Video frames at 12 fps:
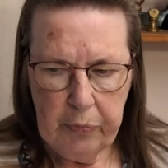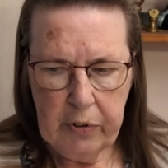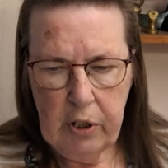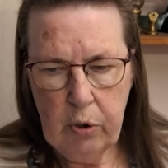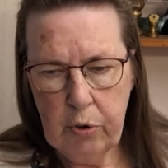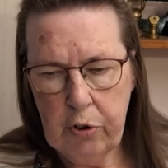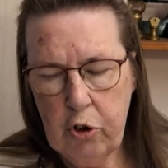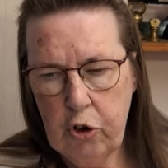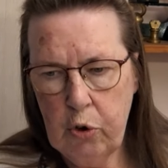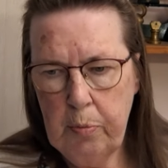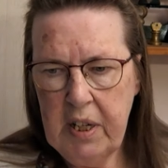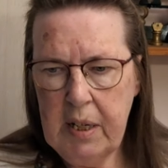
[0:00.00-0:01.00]
you know, there's
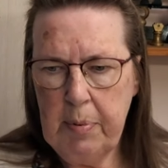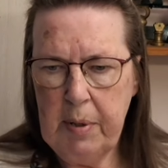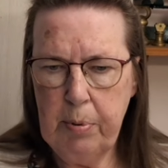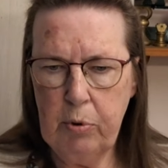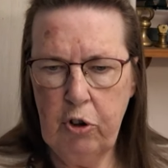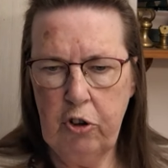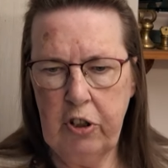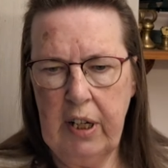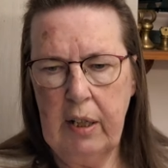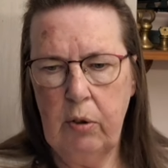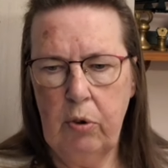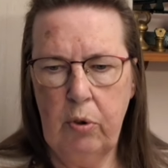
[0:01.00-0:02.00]
so many people just
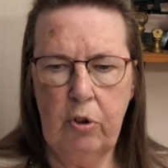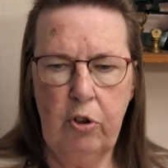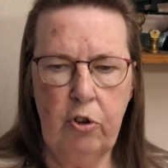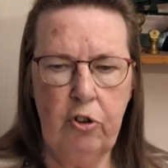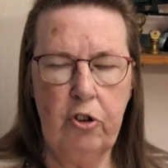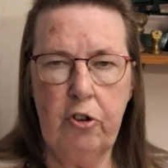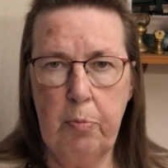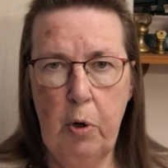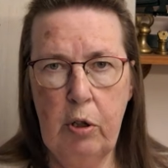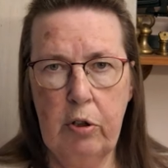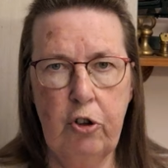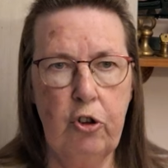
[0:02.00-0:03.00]
now who are using
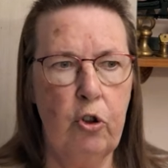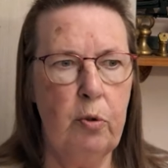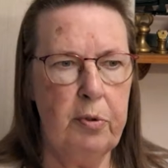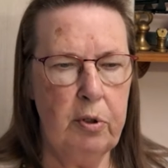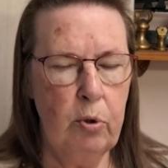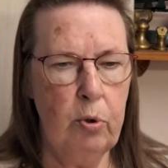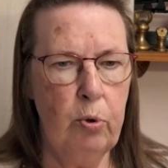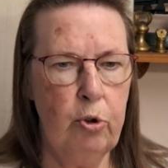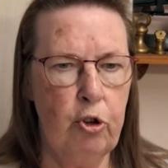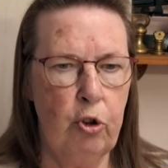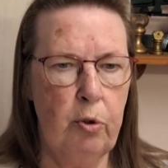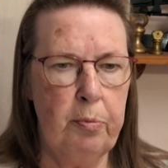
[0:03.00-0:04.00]
smaller shops, local
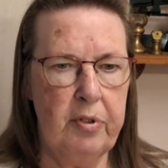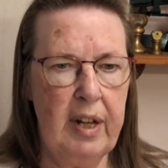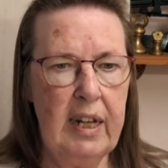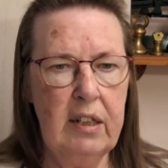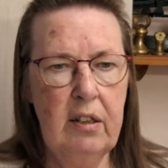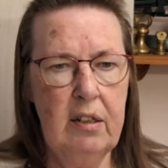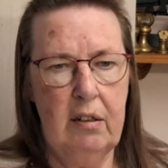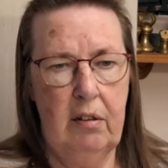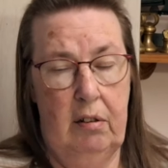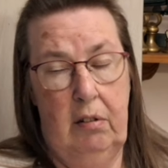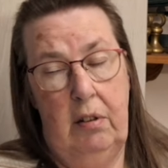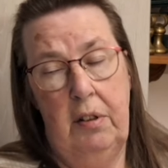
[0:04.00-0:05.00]
shops, and
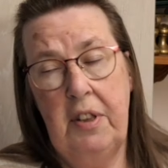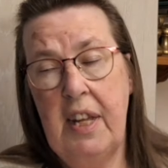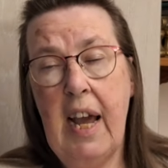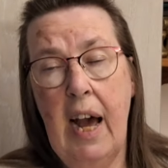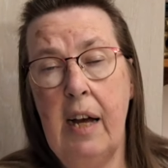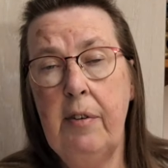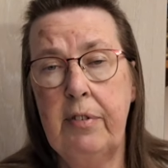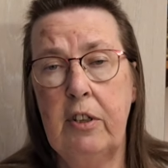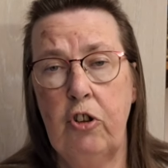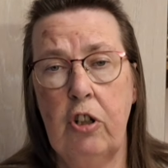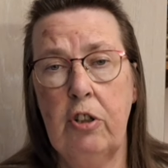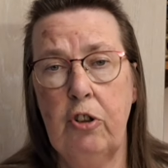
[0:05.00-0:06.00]
they have to
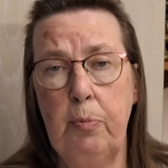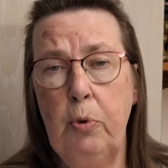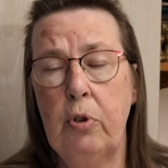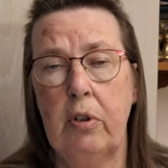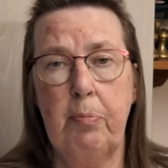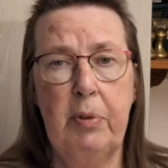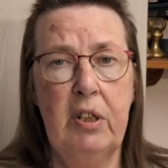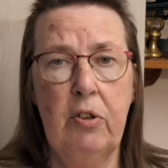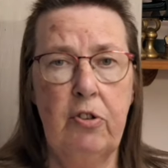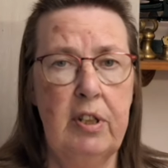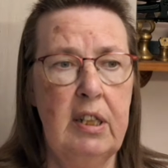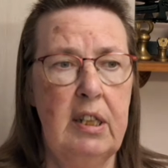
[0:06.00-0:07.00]
charge more
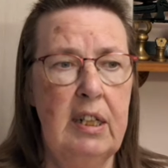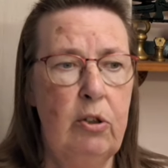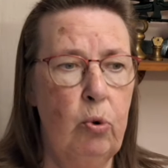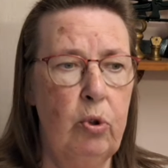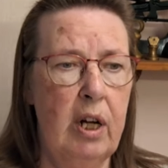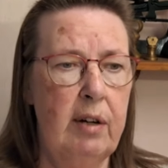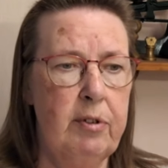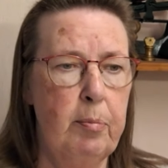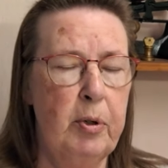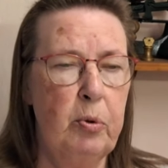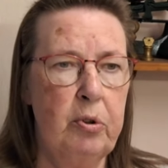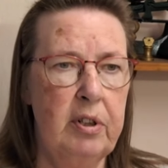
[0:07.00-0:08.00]
because they don't have the
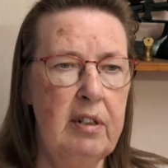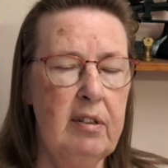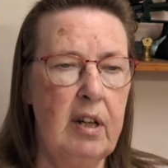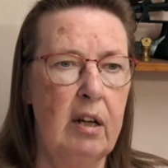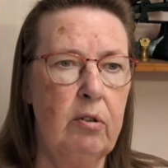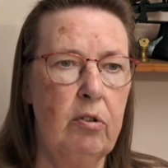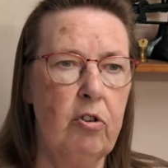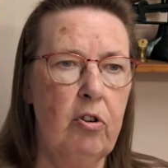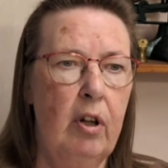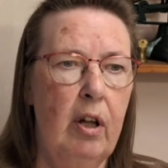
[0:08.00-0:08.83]
bulk discounts.